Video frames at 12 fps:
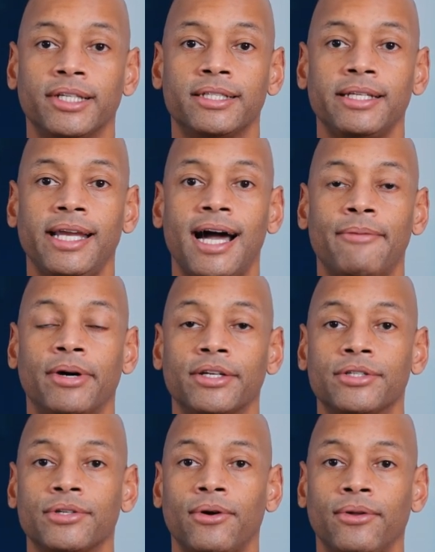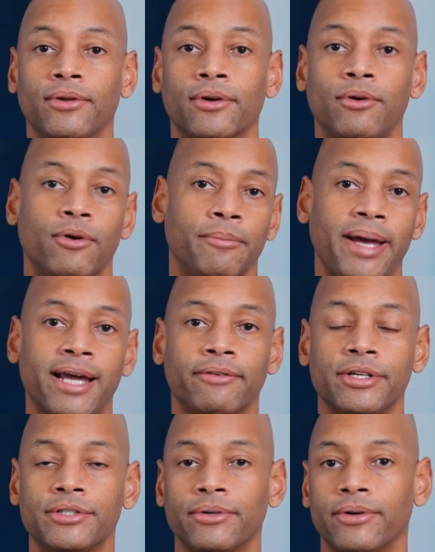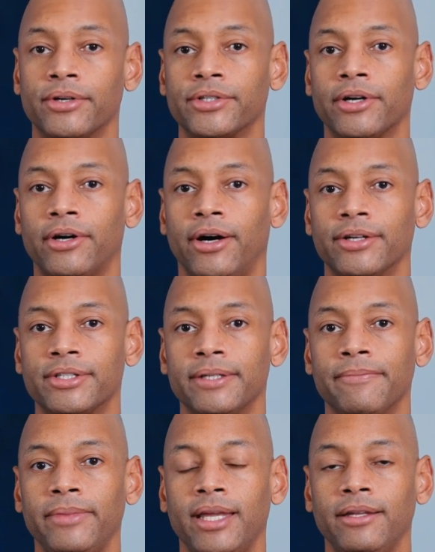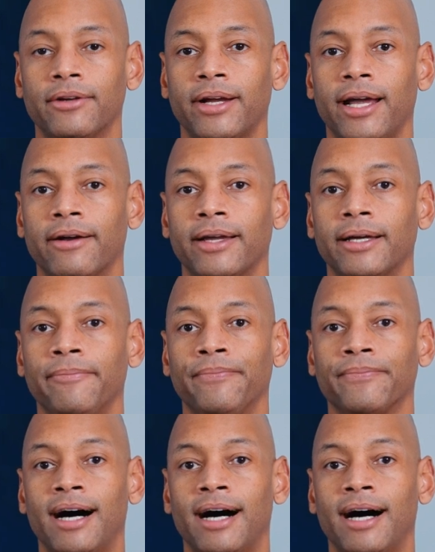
to see how much solar or battery storage costs in your area.